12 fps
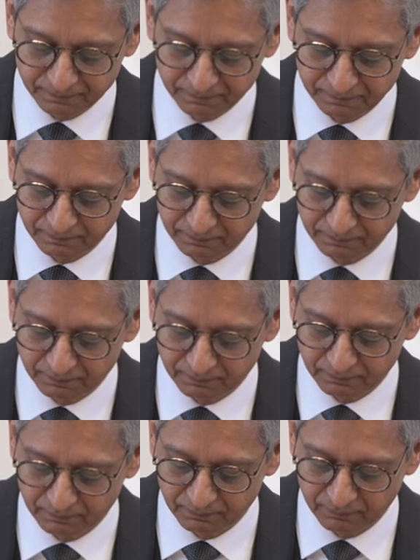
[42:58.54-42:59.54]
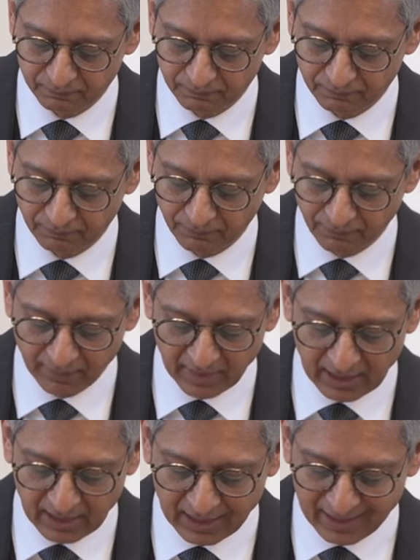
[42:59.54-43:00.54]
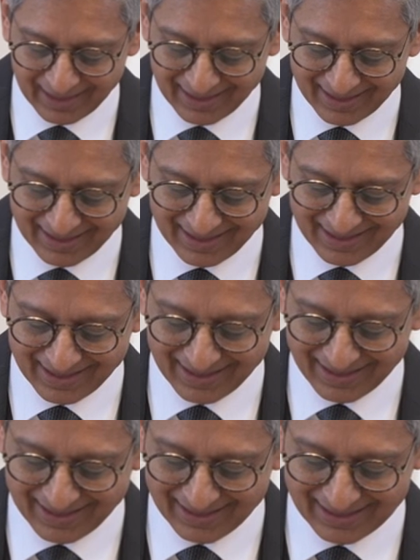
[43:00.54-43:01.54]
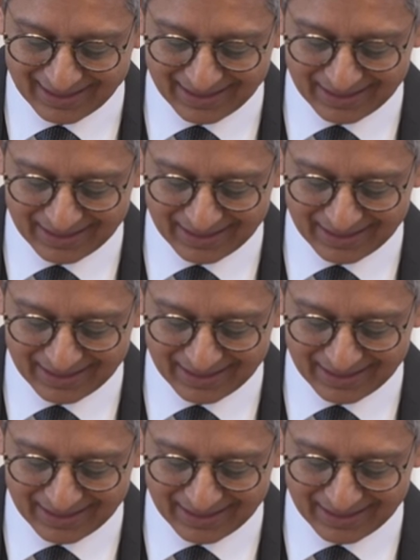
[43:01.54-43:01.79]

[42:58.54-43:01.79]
No one is speaking in this clip.